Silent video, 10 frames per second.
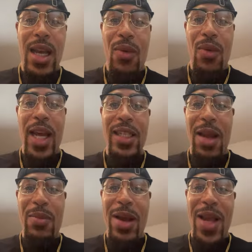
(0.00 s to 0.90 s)
Renee
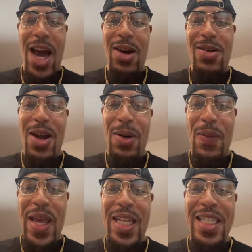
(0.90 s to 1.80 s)
say, baby, I don't go to
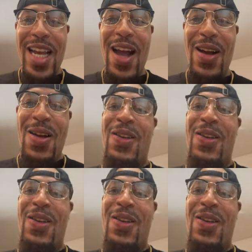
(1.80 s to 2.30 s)
Midtown.